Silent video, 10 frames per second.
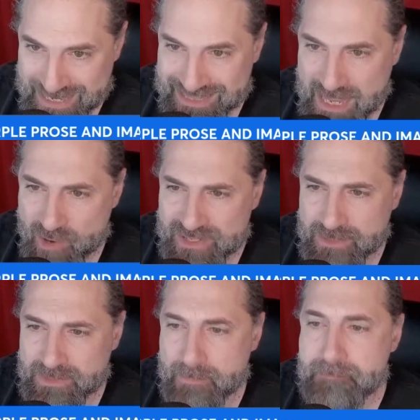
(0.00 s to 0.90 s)
allowing
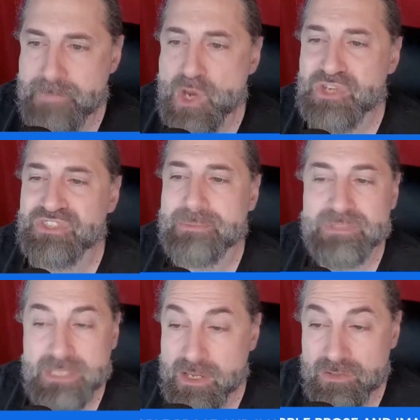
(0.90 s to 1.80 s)
them to immerse
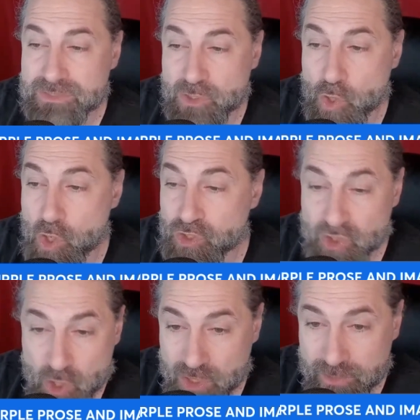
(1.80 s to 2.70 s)
themselves in your
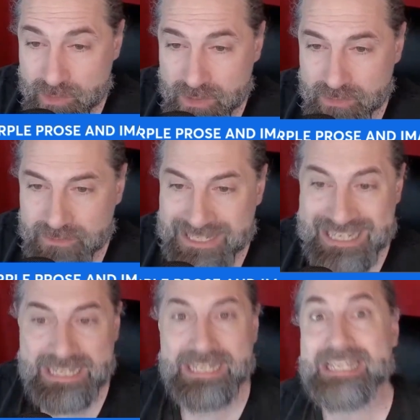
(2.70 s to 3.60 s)
story world.
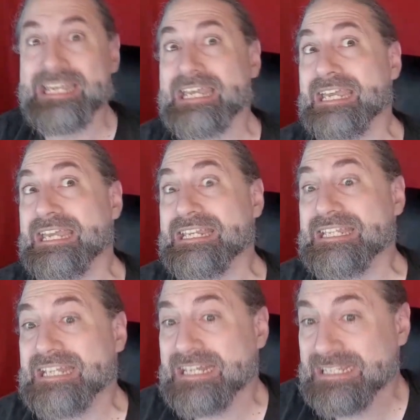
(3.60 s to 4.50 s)

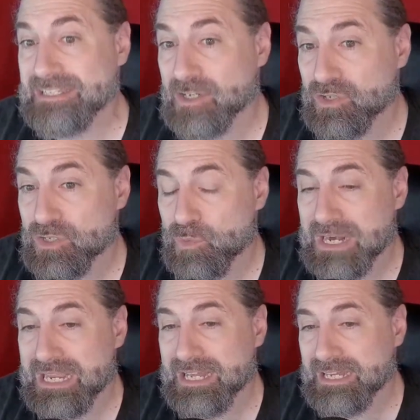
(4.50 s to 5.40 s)
You want